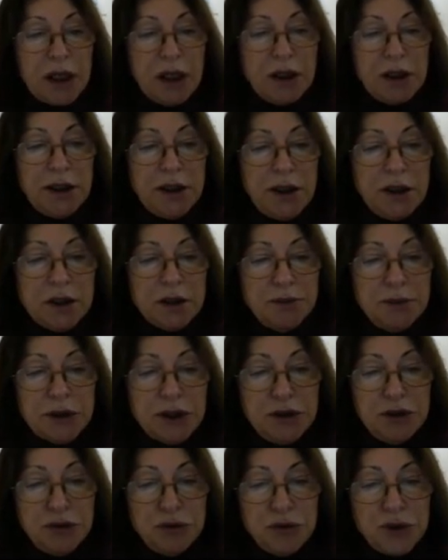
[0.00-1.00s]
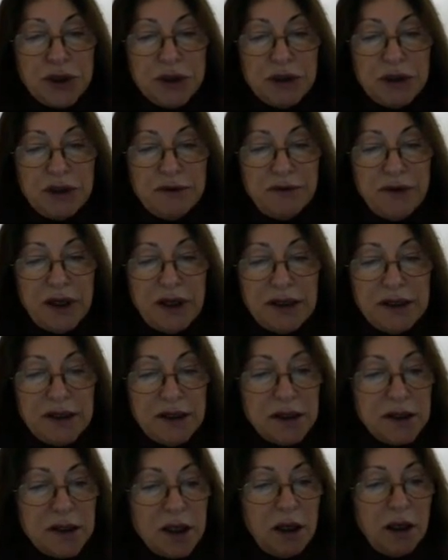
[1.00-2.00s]
heat producing
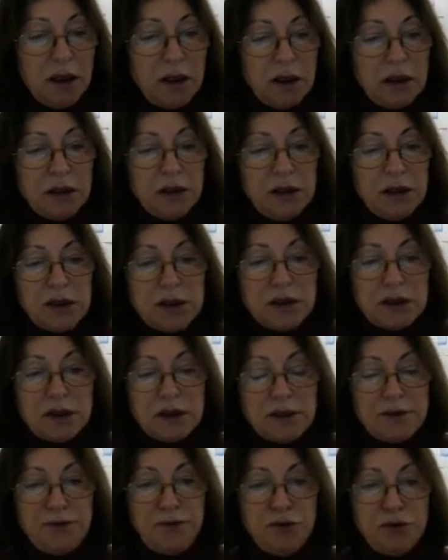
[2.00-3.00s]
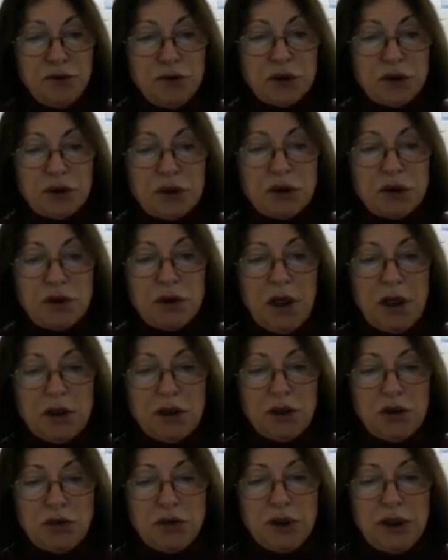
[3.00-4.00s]
devices is transferred
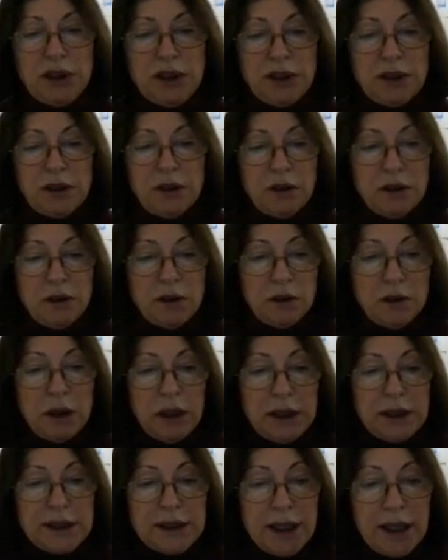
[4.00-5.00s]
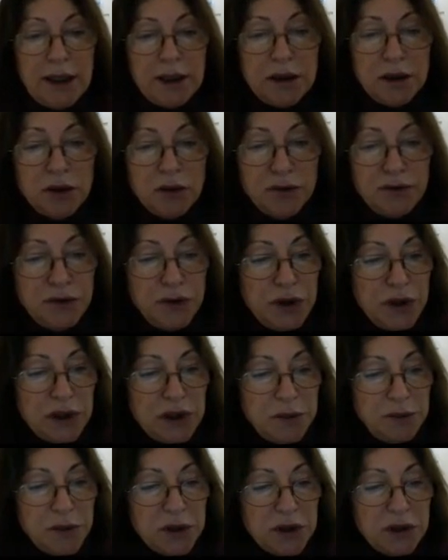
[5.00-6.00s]
to the site of
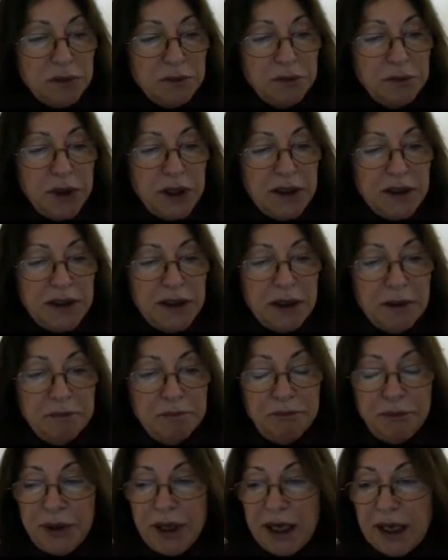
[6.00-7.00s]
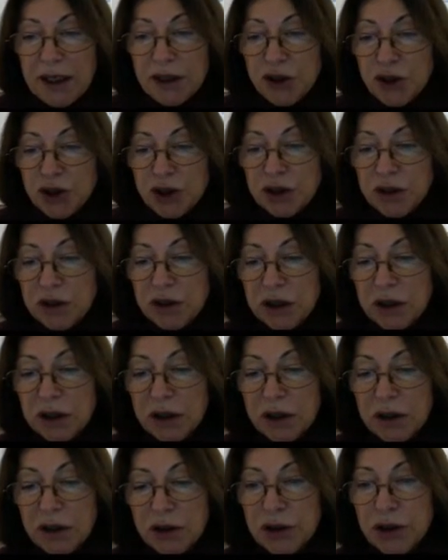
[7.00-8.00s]
treatment by the patient
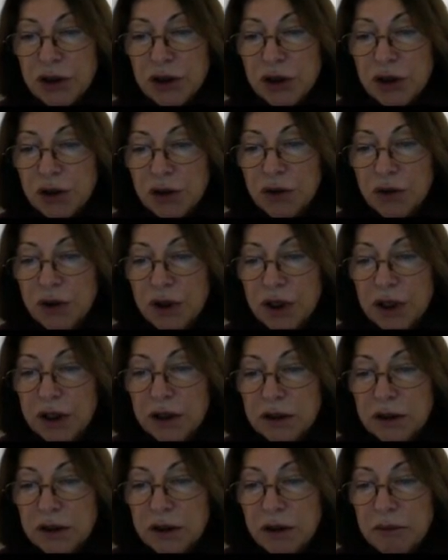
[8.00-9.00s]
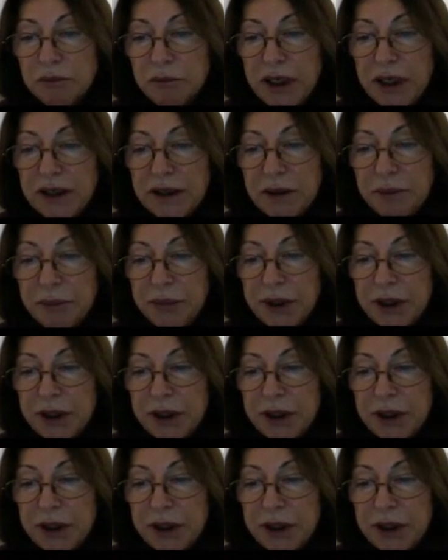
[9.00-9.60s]
circuit. The